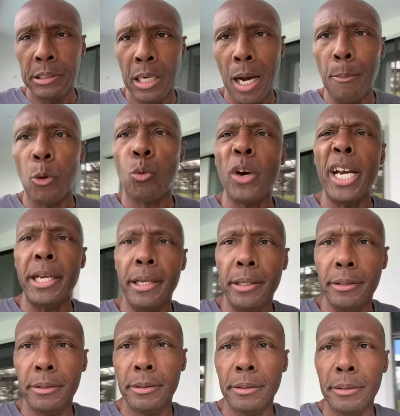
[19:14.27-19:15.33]
I'm going to rent it.
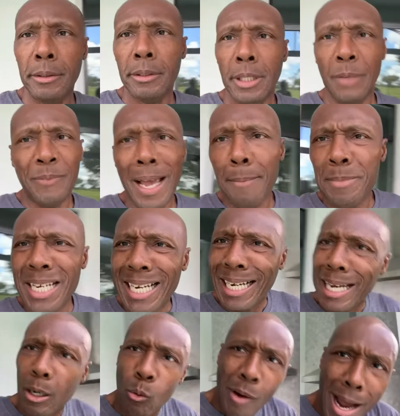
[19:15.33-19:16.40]
If that means I
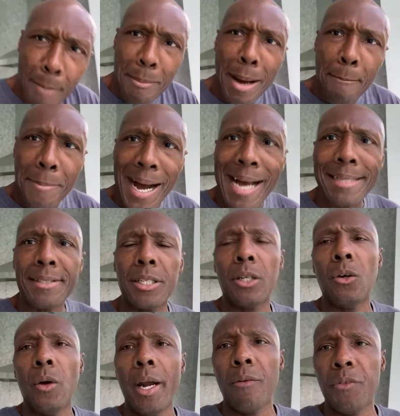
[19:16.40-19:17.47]
got to ride my
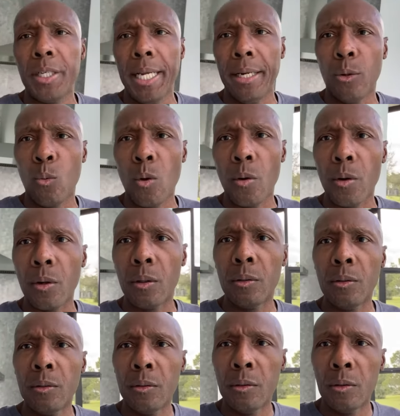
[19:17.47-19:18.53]
bicycle every day to work
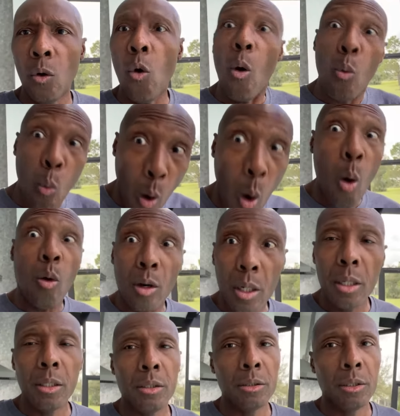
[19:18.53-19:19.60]
or
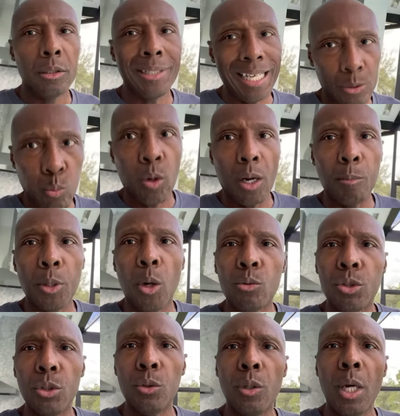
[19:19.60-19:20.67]
walk, that's what I'm going
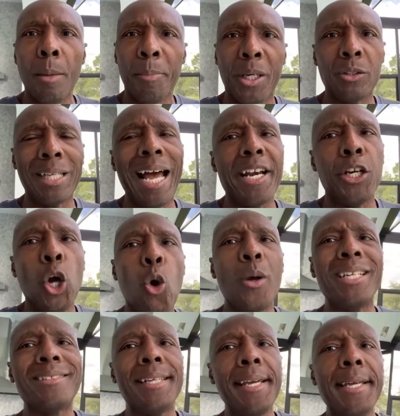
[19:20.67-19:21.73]
to do. Because I know
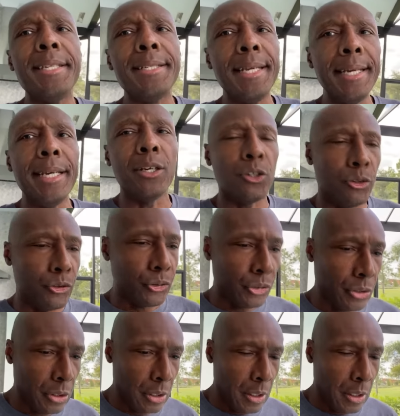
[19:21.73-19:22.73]
in 10 years,